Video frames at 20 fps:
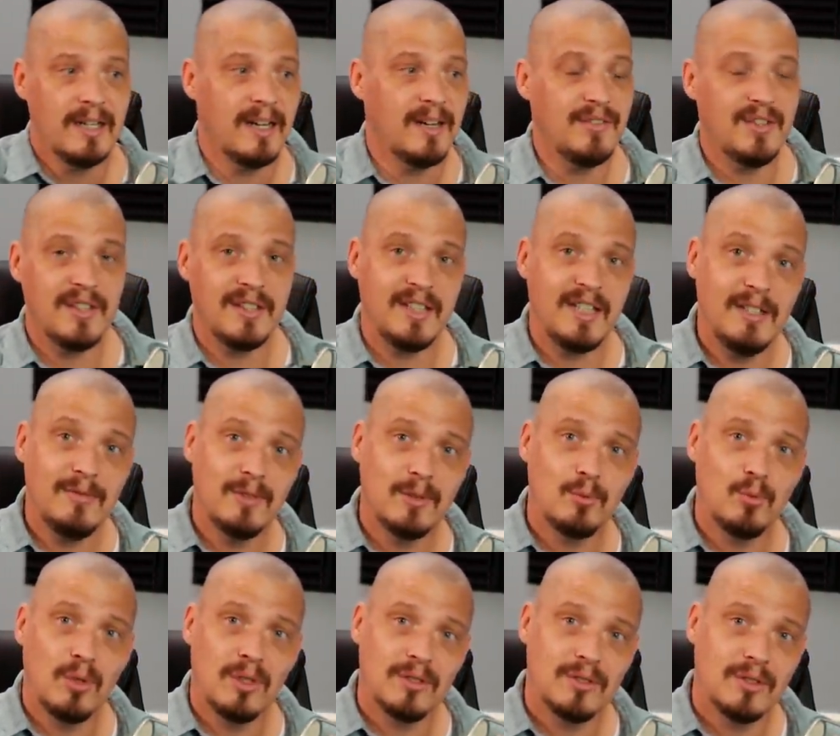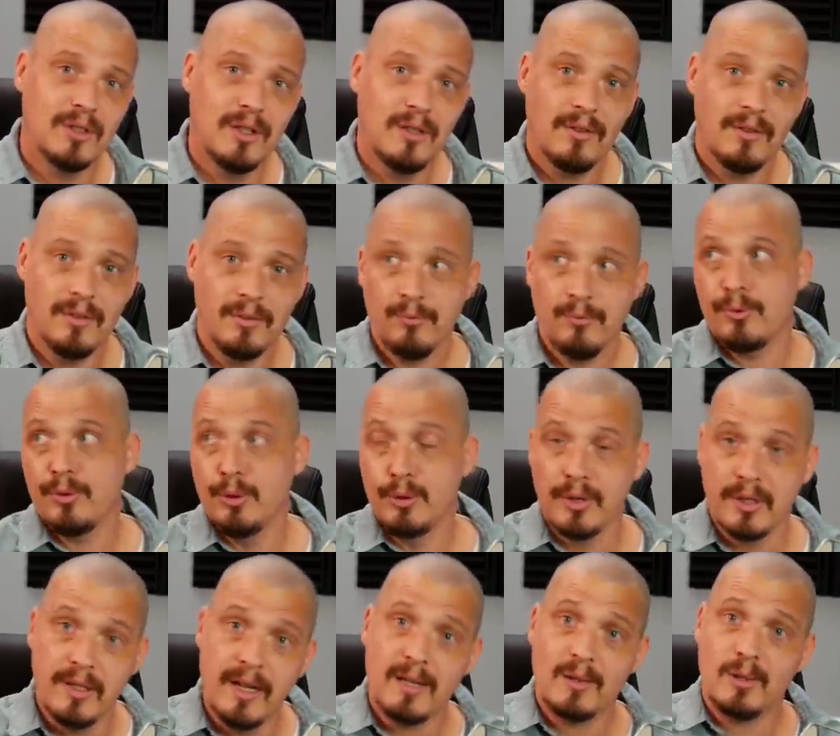And then even once you
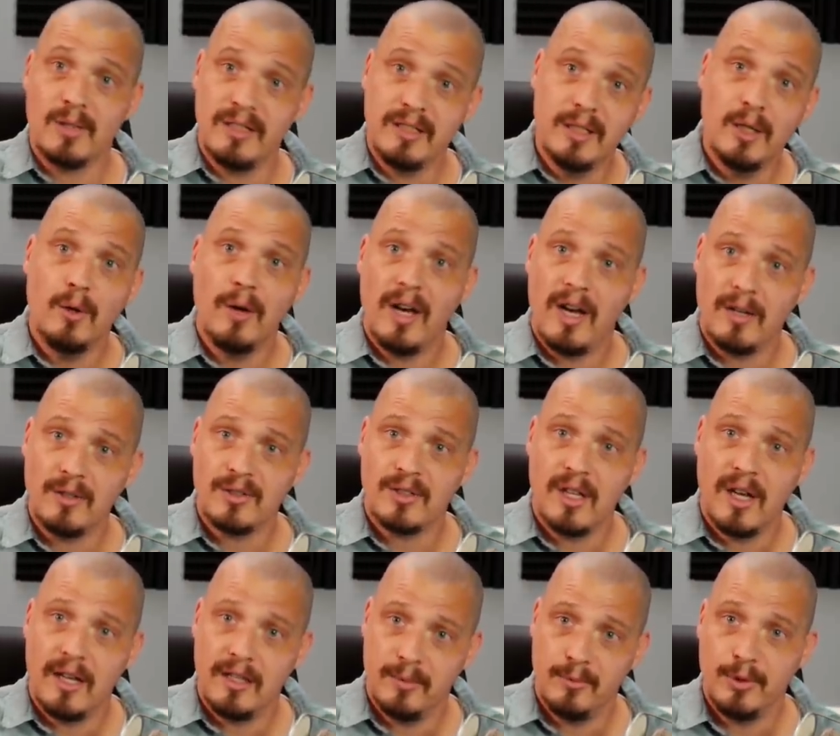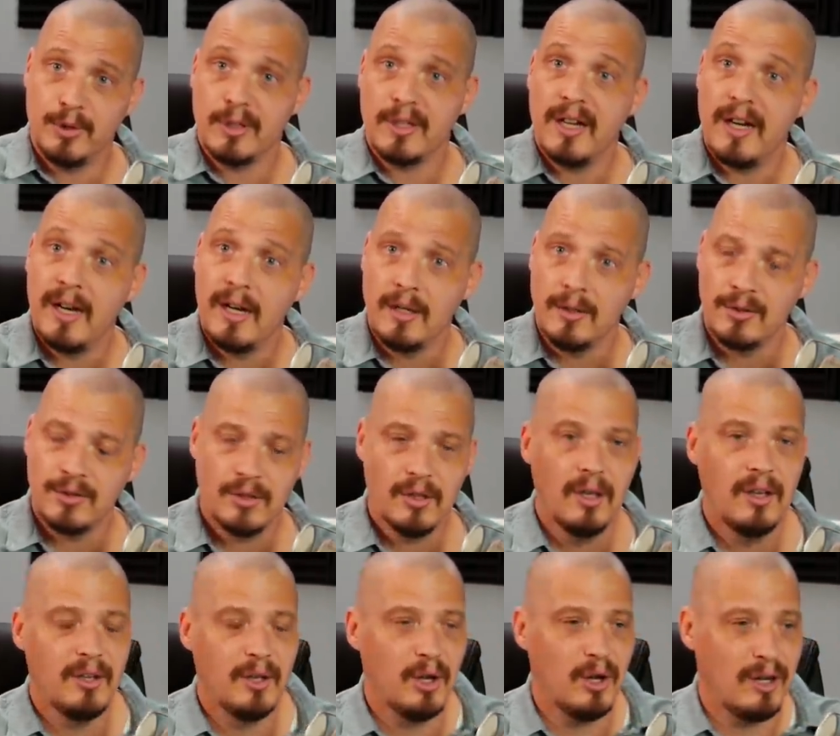could actually go outside of your house,
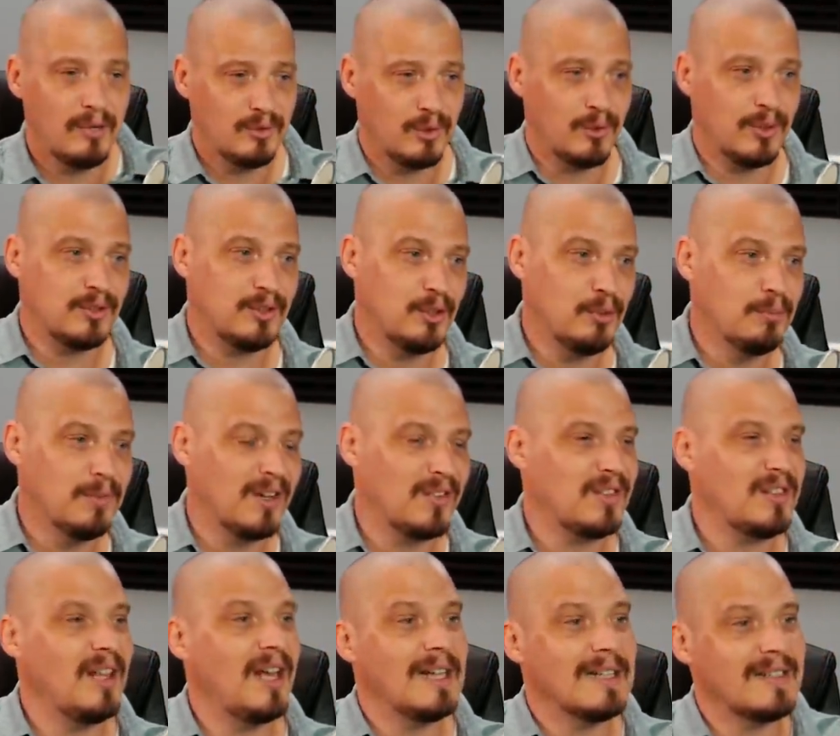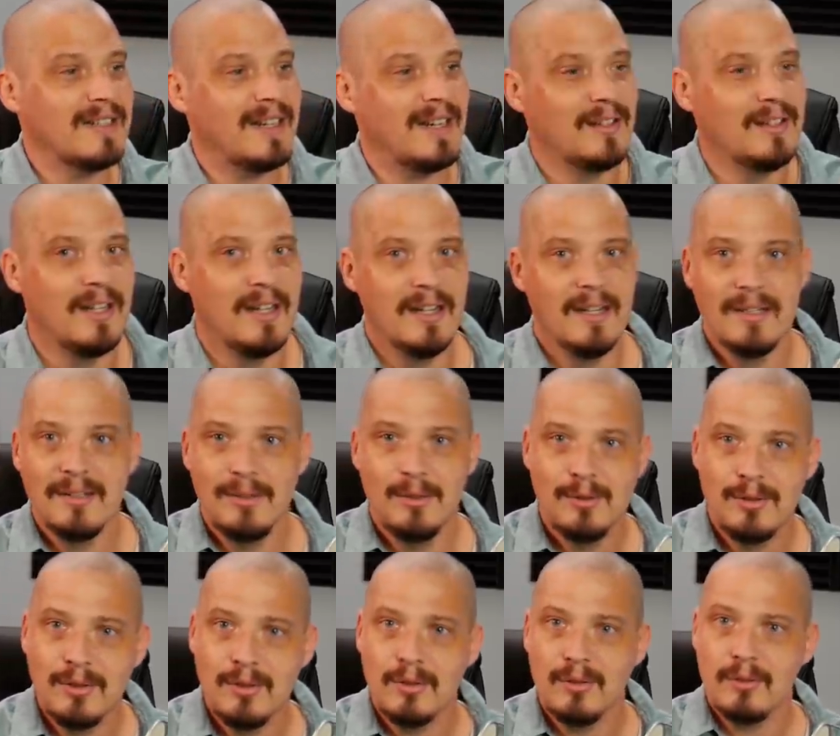you know, after the 2-month lockdown,
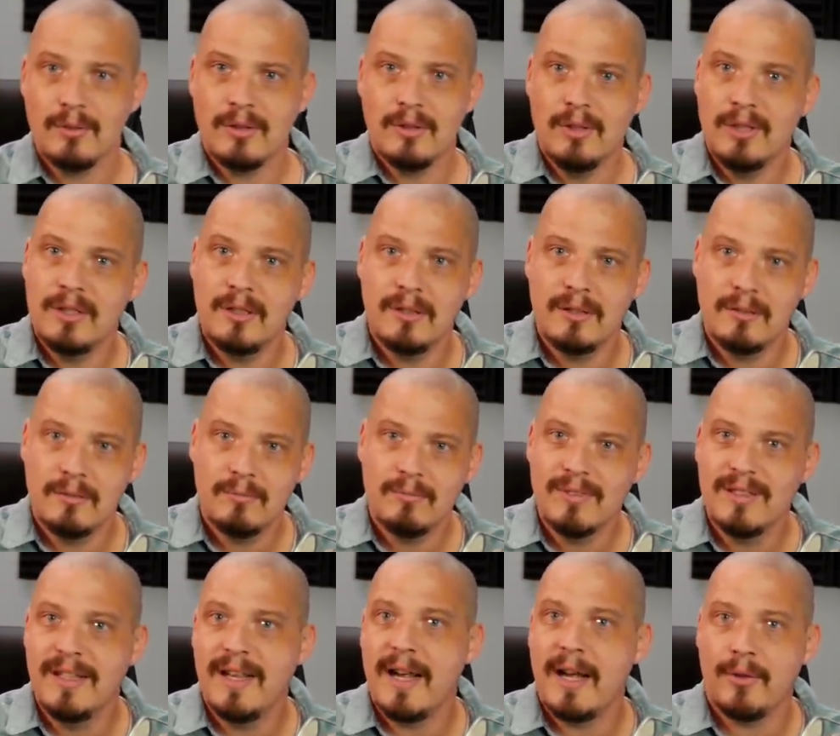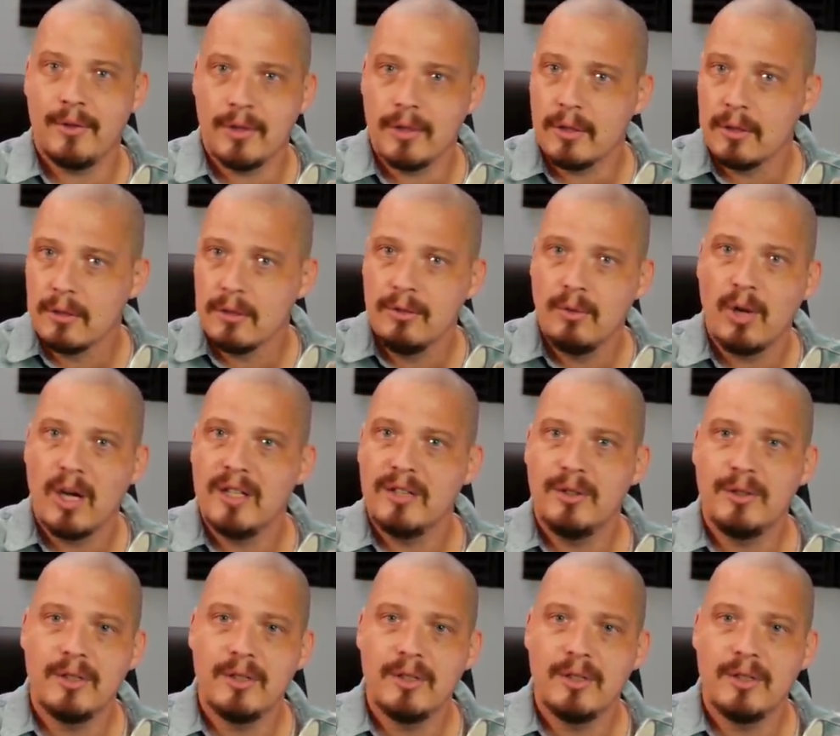you still couldn't gather, right?